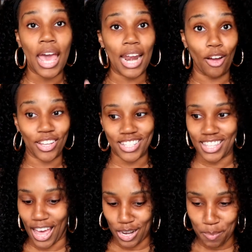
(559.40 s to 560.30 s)
and I'll get
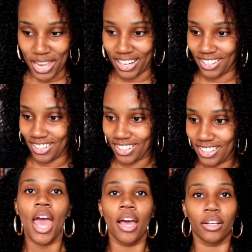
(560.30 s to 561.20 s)
to that in a minute.
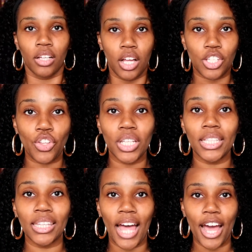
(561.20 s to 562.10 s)
So
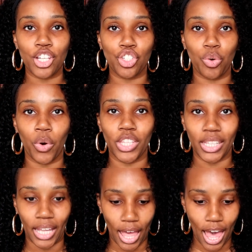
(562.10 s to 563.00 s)
then the last chore
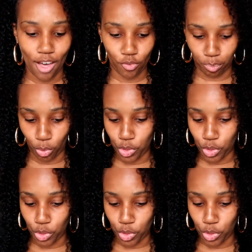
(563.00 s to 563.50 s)
that they have,